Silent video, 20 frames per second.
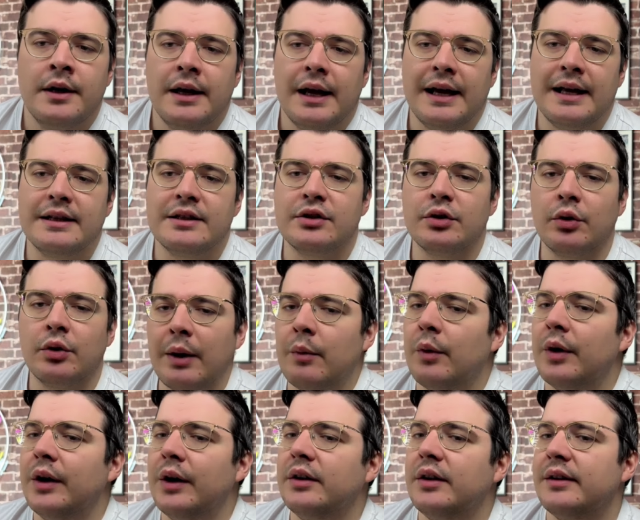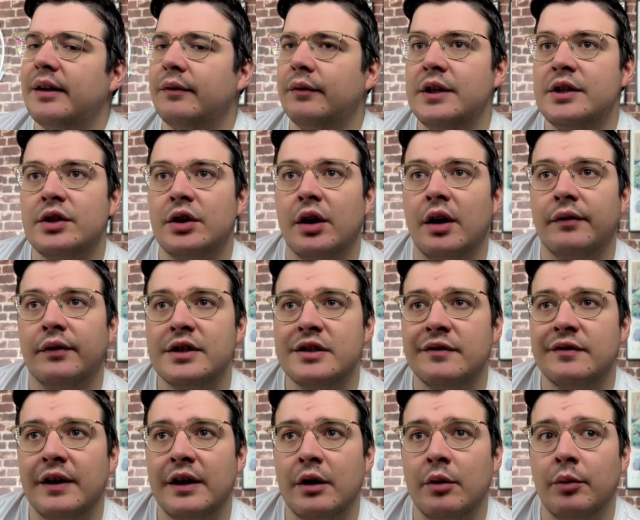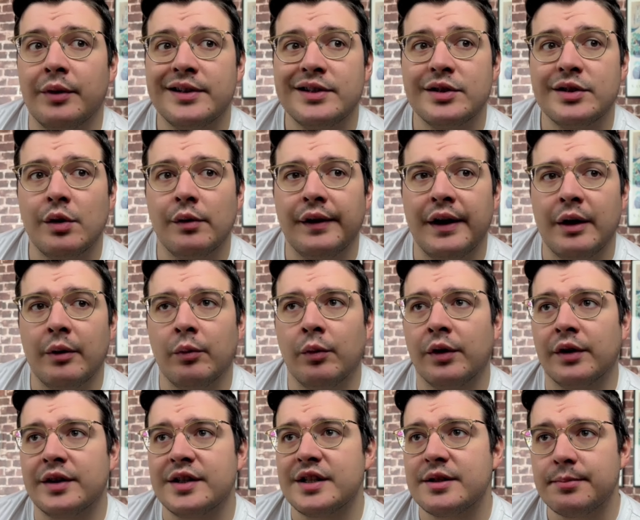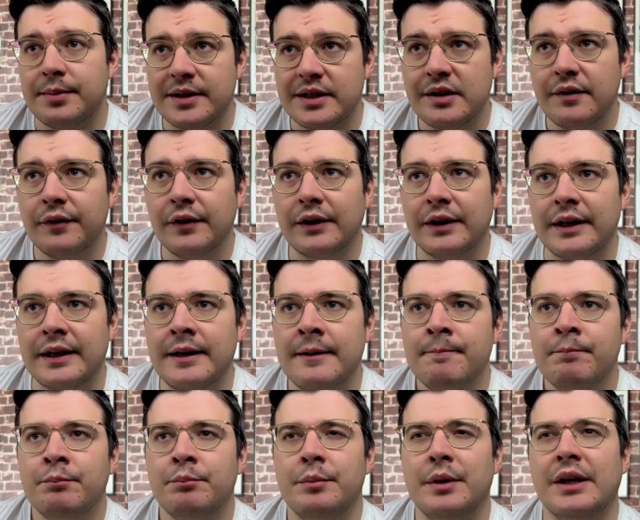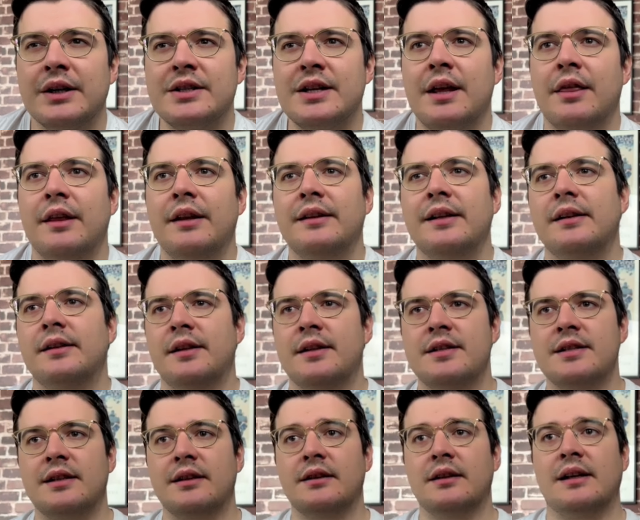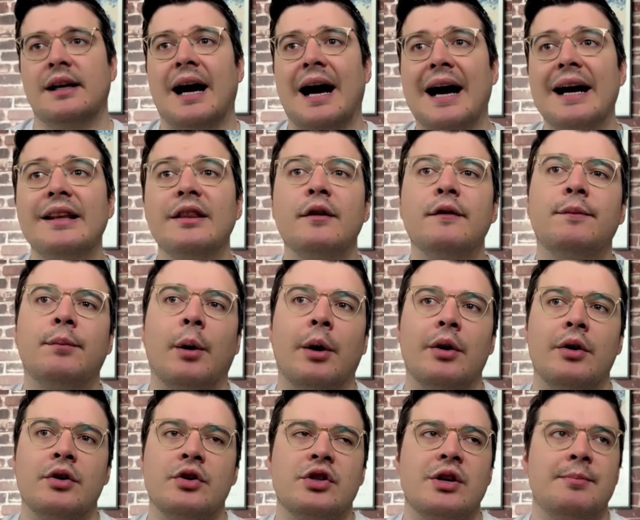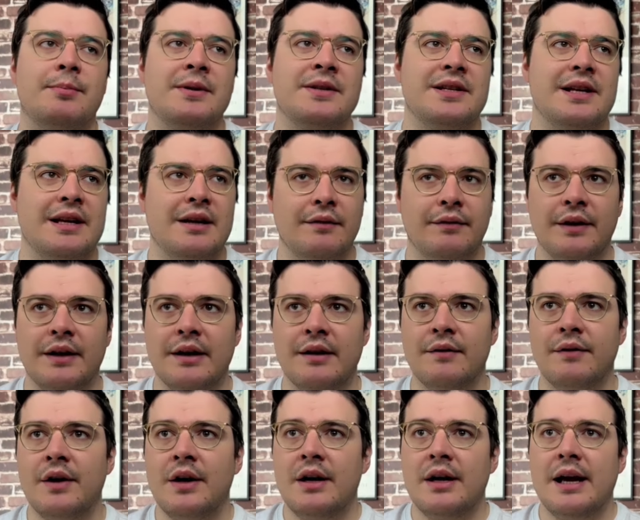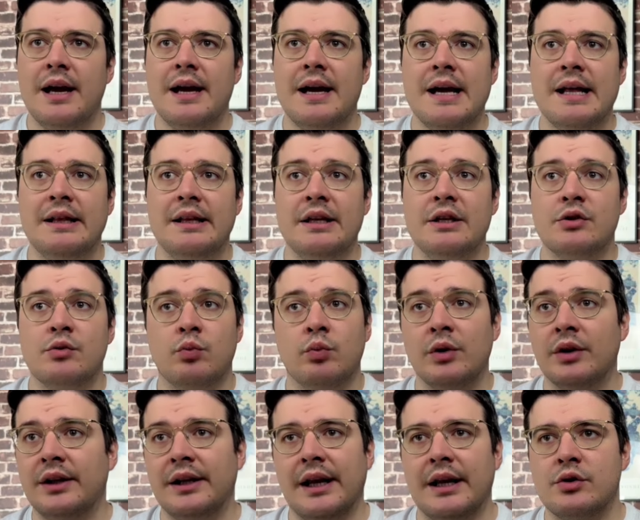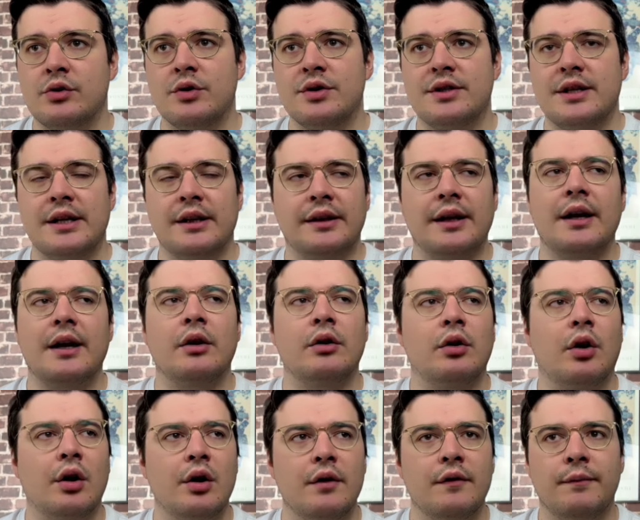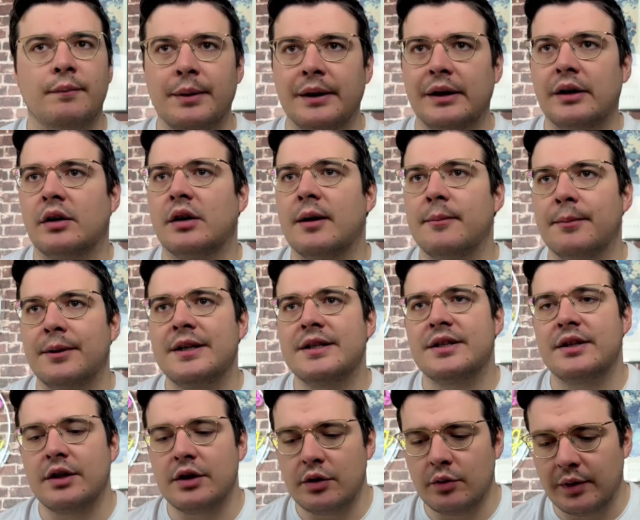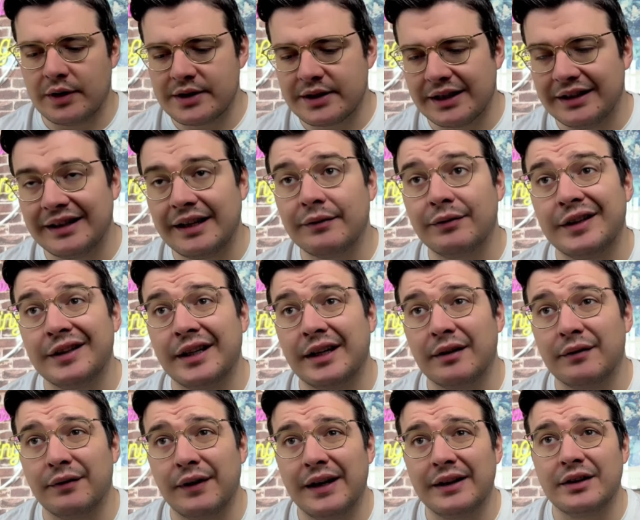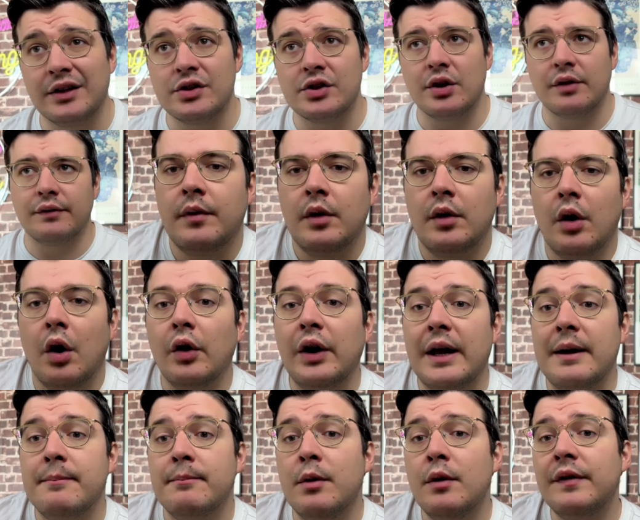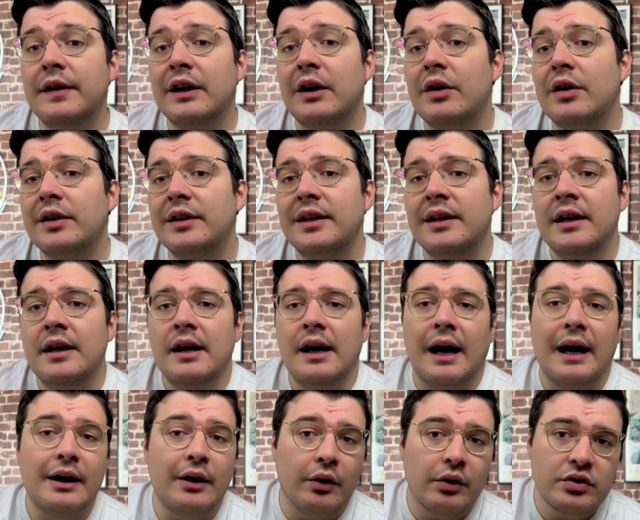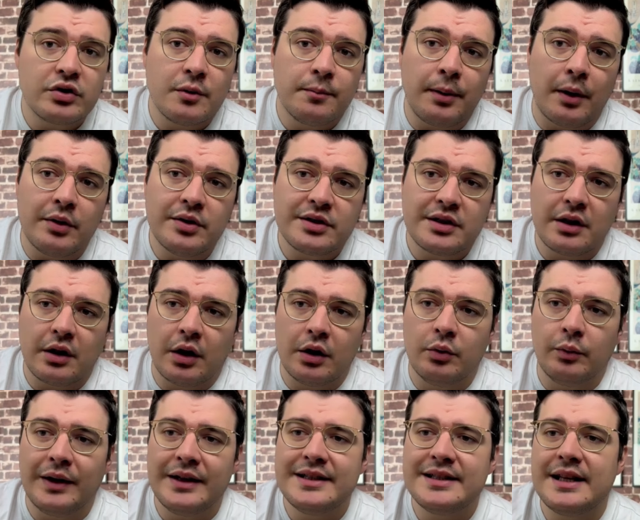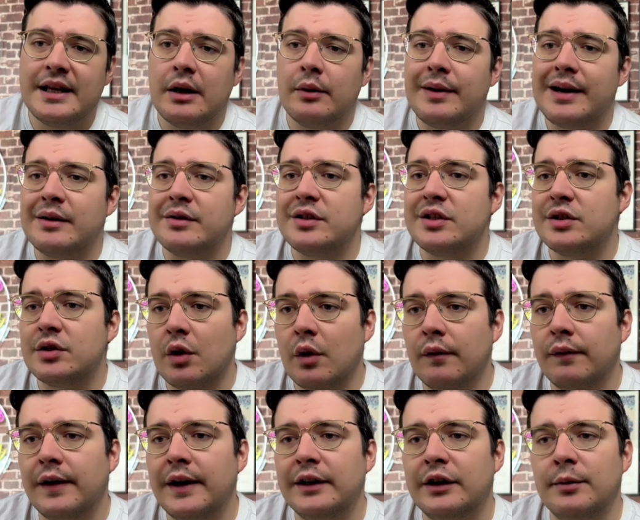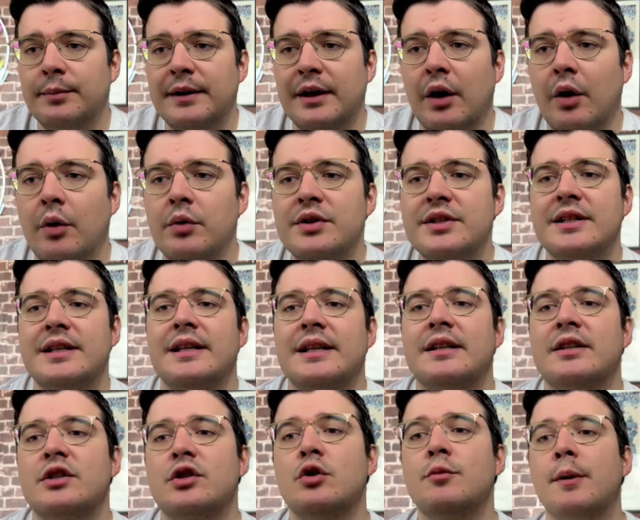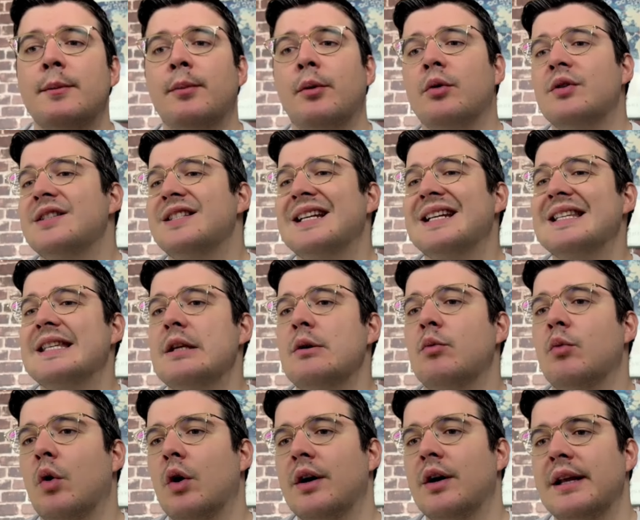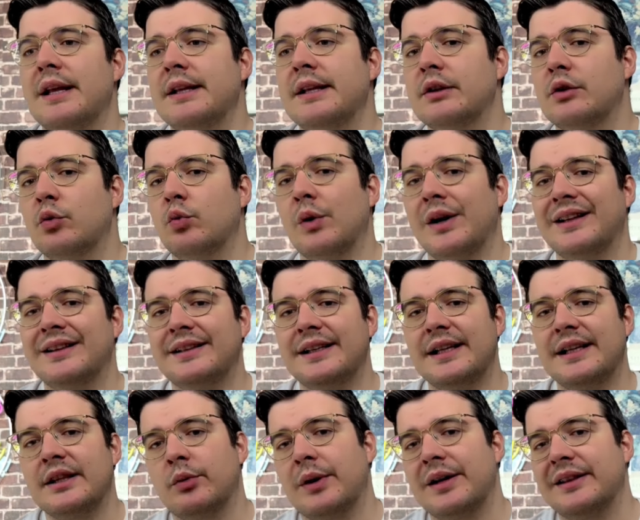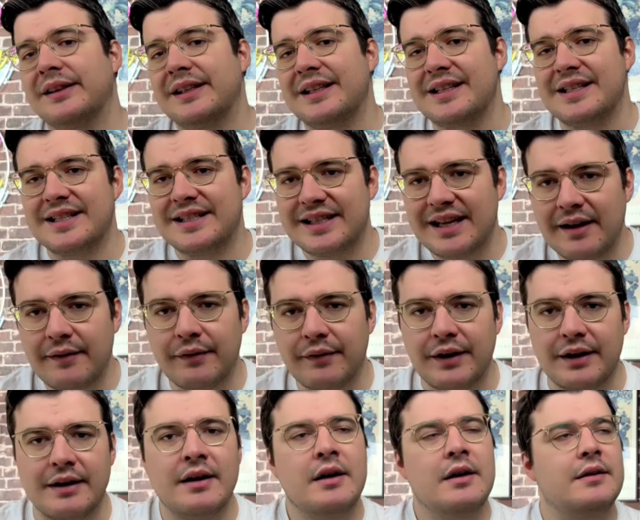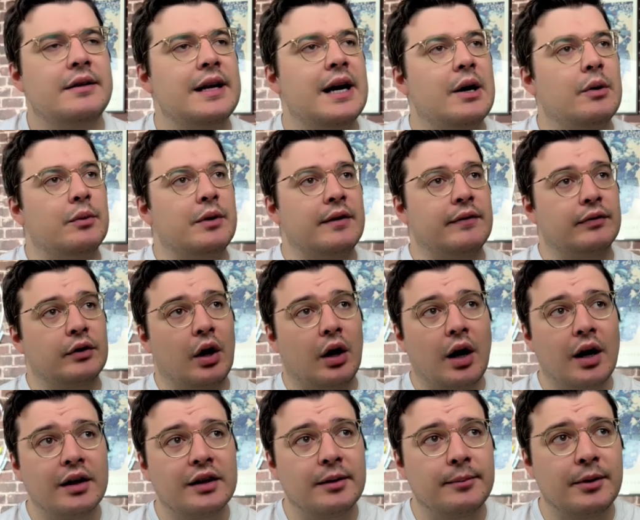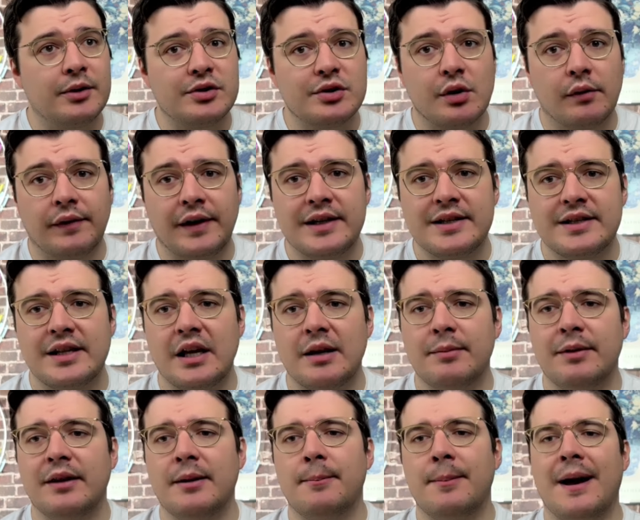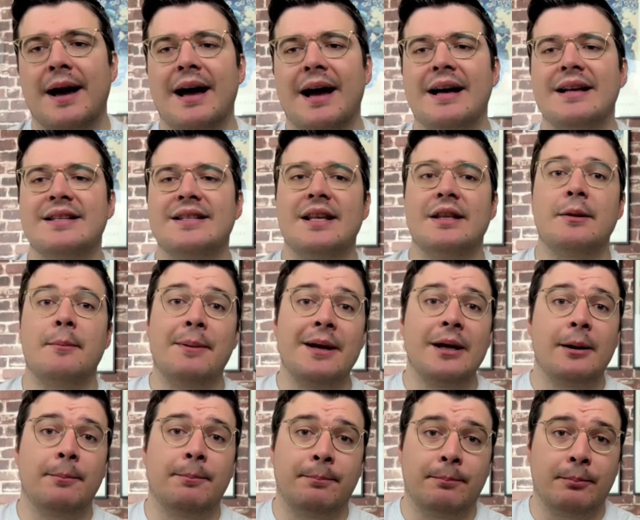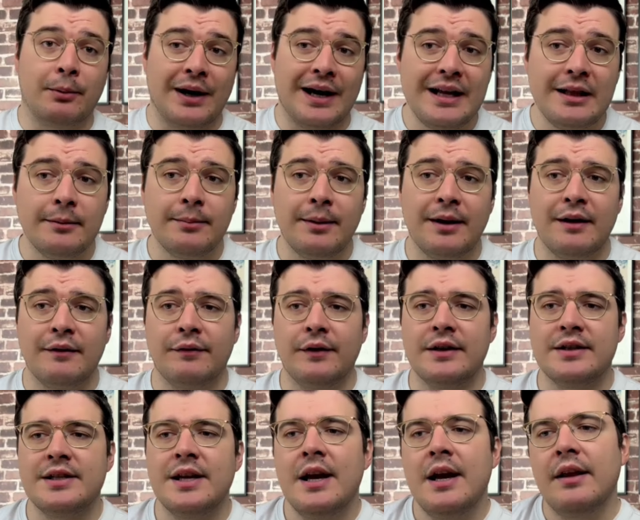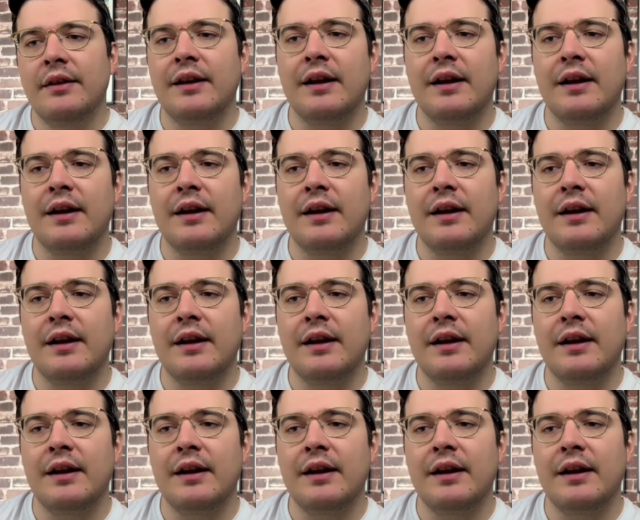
And so I wanted to definitely start off this video with SoFi at Work specifically, because I think that this kind of partnership is innovative and is really interesting that a lot of bigger companies in the US can definitely take advantage of. Okay, moving on. I also posted on Wednesday around SoFi to be hosting Super Bowl 61 in 2027. Now, we've talked about SoFi Stadium in the past and the big brand benefits that